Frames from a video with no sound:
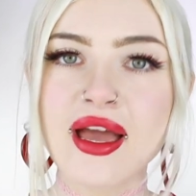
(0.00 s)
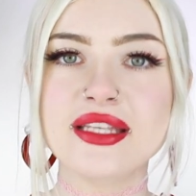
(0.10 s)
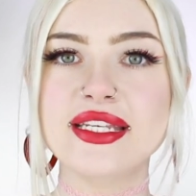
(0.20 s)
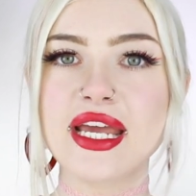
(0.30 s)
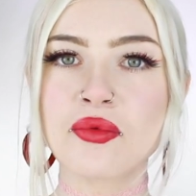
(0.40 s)

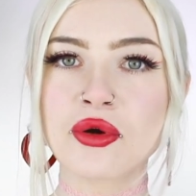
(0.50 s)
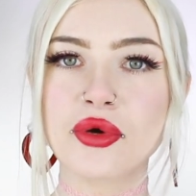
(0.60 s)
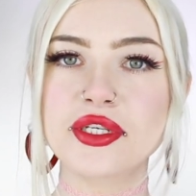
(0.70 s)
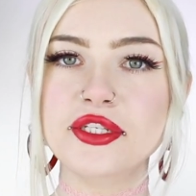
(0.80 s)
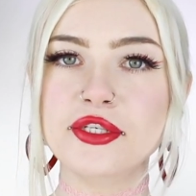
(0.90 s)
Today we're
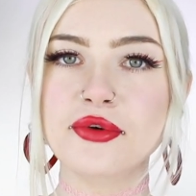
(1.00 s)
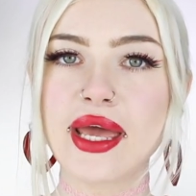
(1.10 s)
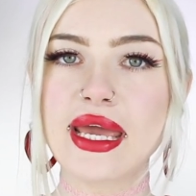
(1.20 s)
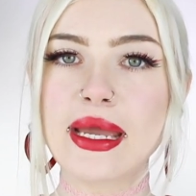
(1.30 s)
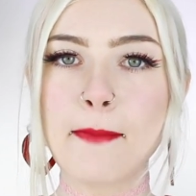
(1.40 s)
going to do
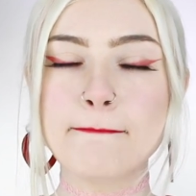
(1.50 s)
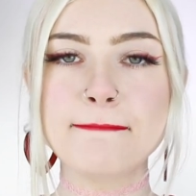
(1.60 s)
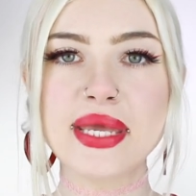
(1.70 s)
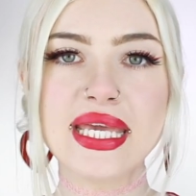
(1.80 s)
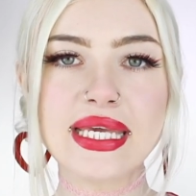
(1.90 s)
a
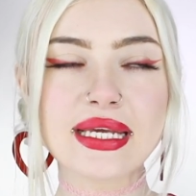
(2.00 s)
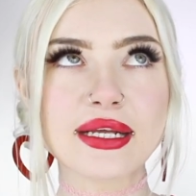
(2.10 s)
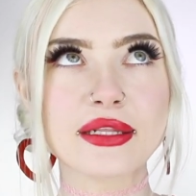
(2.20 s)
pink